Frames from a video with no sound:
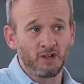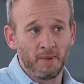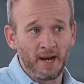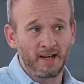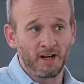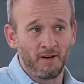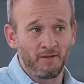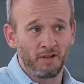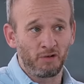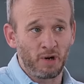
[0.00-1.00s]
to make it over
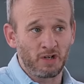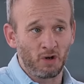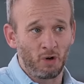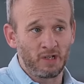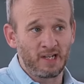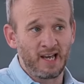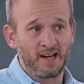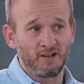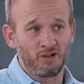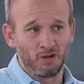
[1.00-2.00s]
the threshold and
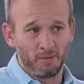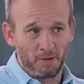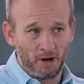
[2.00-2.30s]
get into the,